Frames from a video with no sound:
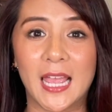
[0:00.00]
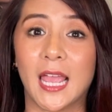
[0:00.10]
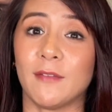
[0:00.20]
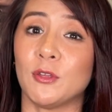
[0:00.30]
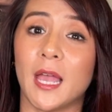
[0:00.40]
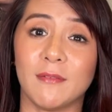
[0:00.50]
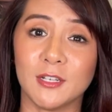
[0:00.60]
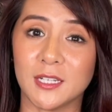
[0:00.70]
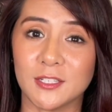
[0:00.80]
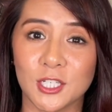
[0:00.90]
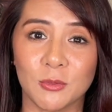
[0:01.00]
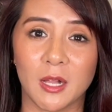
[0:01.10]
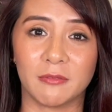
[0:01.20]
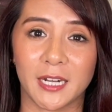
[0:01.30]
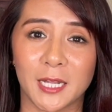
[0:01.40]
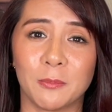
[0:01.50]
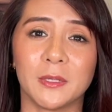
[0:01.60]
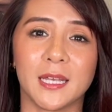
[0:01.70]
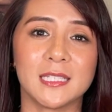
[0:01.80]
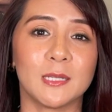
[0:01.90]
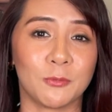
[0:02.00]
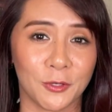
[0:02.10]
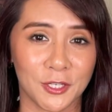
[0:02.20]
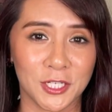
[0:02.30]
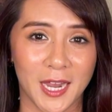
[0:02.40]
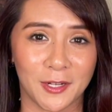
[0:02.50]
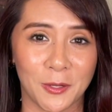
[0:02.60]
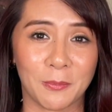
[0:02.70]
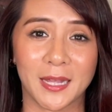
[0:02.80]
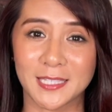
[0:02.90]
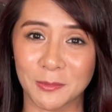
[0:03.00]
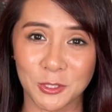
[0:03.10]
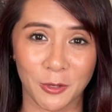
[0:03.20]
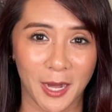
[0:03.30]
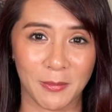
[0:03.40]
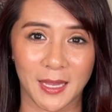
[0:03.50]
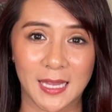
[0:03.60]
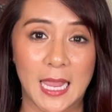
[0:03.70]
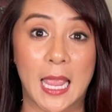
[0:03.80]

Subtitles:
If you haven't done so already, please support the channel by subscribing,